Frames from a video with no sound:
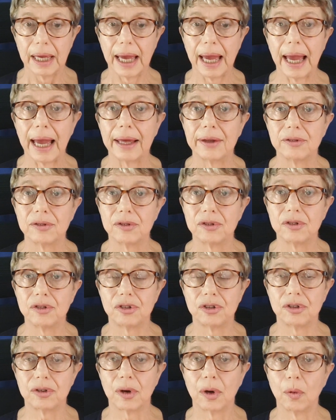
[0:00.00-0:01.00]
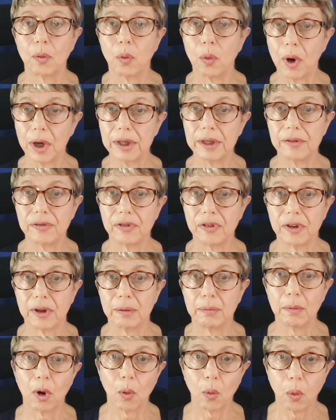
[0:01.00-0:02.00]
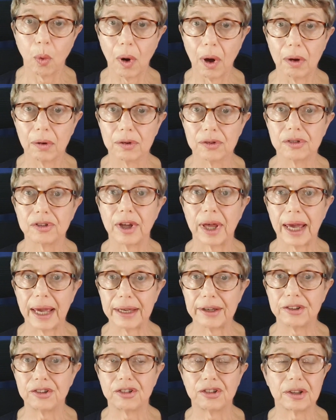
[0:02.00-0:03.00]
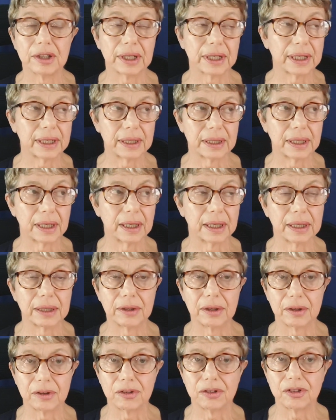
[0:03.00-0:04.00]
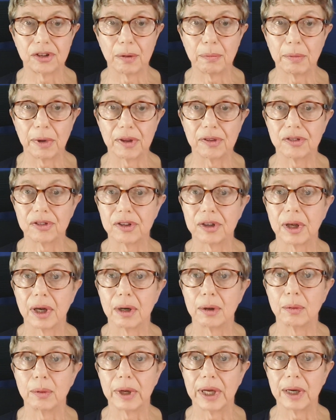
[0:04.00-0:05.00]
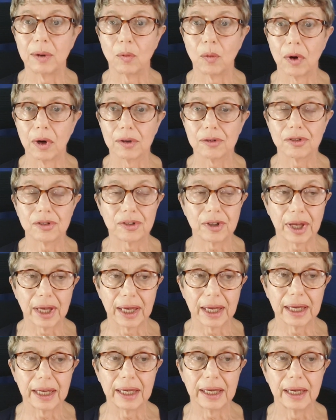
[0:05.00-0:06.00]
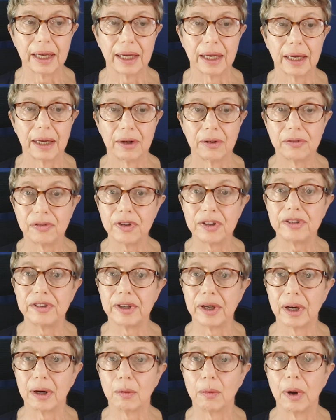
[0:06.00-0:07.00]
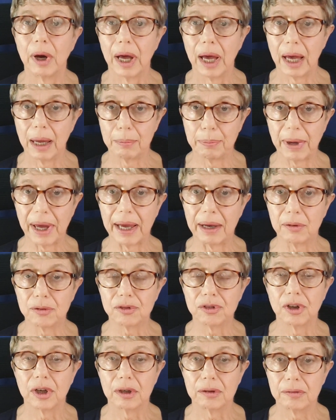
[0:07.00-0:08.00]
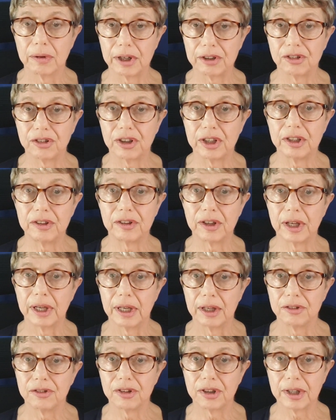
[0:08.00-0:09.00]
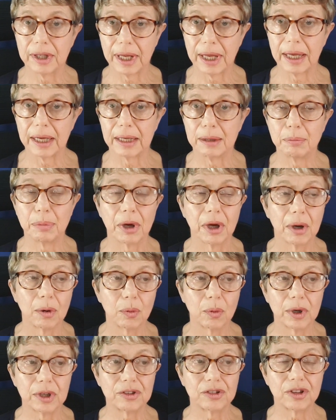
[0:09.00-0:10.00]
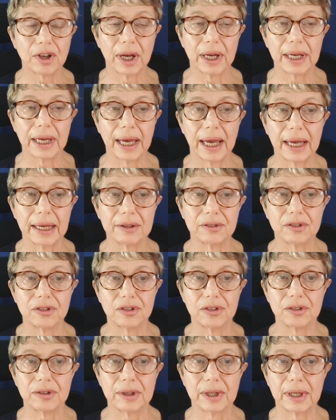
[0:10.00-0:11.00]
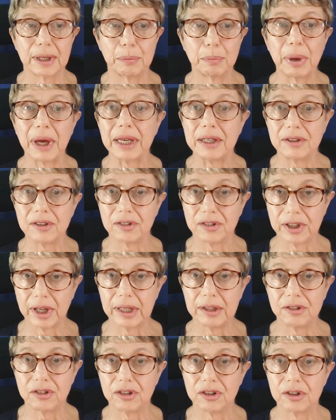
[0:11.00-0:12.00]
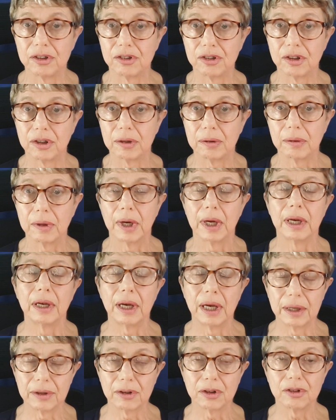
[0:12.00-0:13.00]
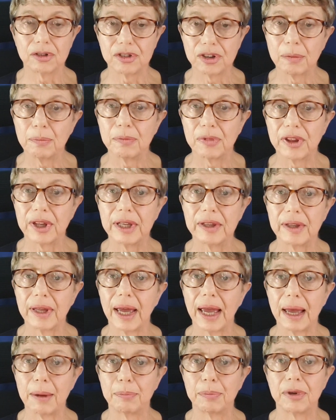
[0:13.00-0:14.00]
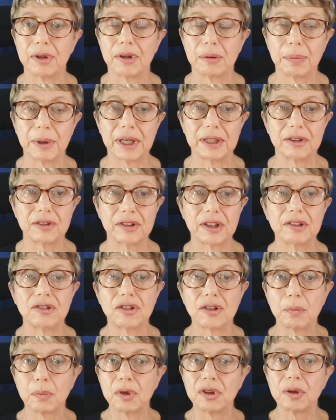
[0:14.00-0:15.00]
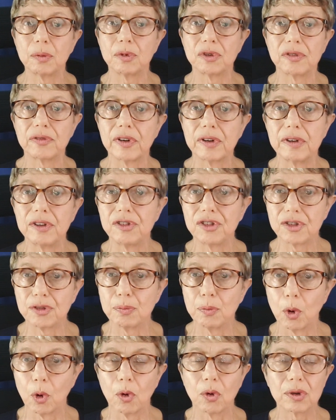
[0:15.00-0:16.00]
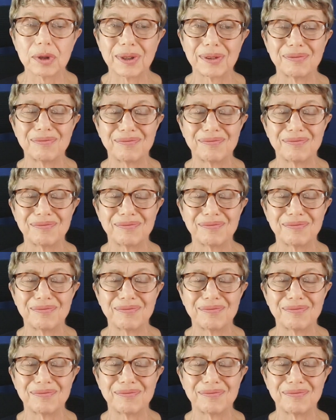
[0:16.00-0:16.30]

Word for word: And one of them was actually, uh, uh some months ago, it was a video about Rashida Tlaib, which I had uh, paid attention to. Uh, there's something that happened that paid attention, but it was a very small